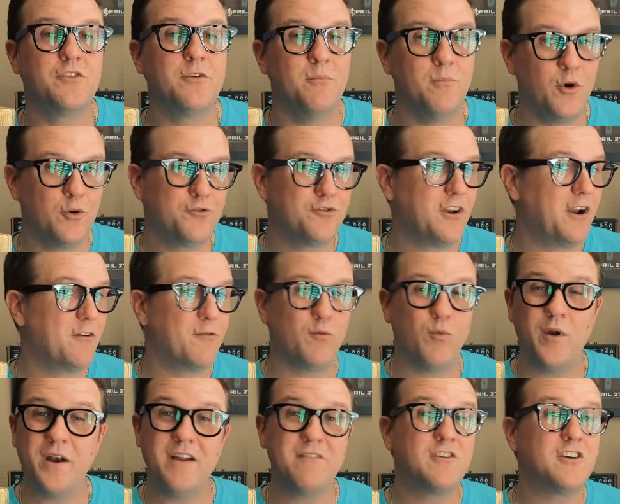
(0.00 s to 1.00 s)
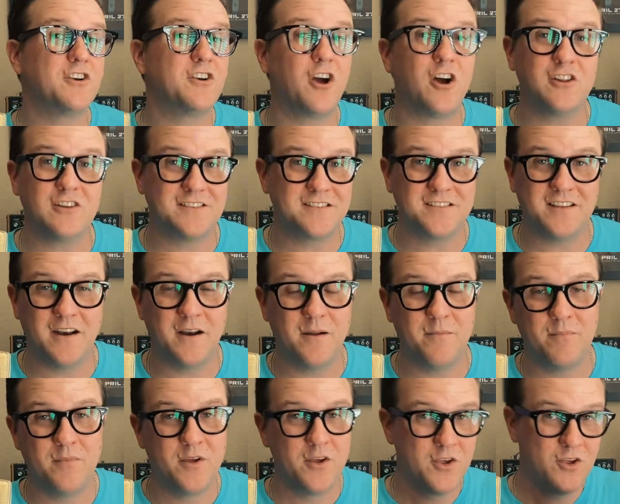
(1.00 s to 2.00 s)
the most out of whatever DAW-less setup
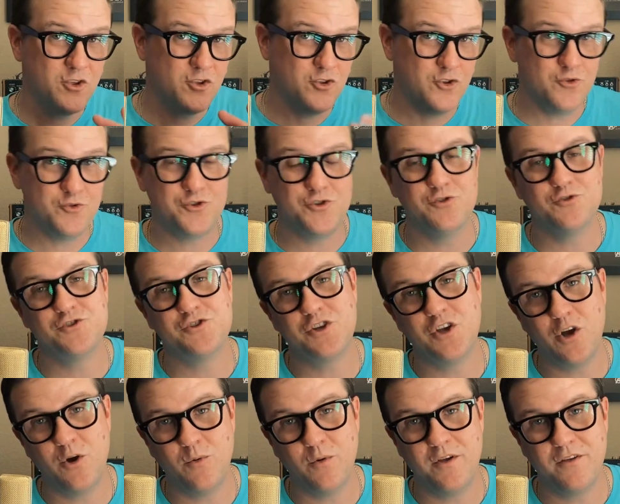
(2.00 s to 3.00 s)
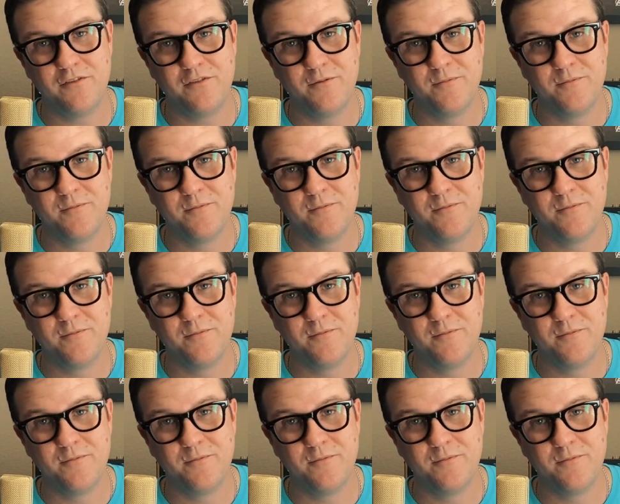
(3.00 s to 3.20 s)
you choose to go with.